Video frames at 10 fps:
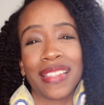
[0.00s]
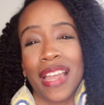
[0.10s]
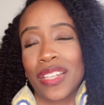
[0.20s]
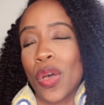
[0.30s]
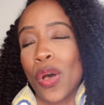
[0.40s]
that
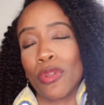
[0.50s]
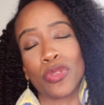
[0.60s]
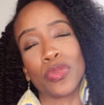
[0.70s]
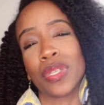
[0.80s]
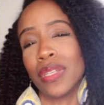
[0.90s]
is all
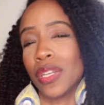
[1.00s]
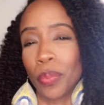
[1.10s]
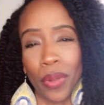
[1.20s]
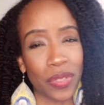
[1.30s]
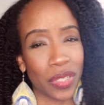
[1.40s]
due to Nita
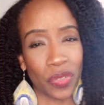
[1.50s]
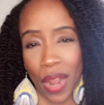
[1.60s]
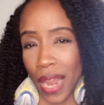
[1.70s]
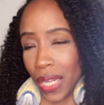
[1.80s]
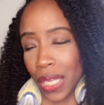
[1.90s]
Prose's
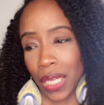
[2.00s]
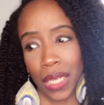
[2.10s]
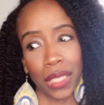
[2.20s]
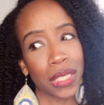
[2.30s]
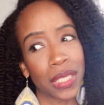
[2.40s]
writing,
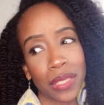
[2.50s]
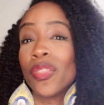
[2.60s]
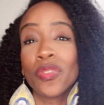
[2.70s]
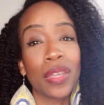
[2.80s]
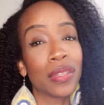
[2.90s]
because
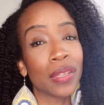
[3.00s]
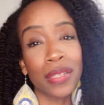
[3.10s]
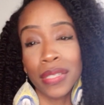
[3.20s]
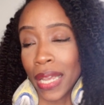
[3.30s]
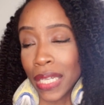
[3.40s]
other than
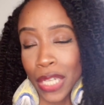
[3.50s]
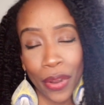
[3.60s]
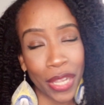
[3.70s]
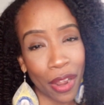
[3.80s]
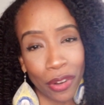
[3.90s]
a
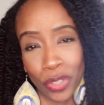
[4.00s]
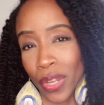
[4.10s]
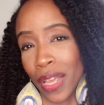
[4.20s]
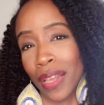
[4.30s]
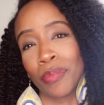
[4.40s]
secondary character
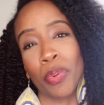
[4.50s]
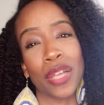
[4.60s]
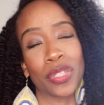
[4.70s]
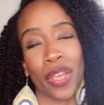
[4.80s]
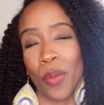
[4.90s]
in
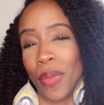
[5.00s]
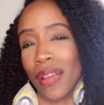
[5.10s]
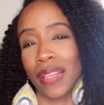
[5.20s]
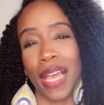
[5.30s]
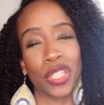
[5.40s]
Project Hail
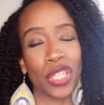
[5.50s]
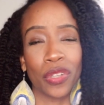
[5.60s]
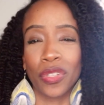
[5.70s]
Mary last year,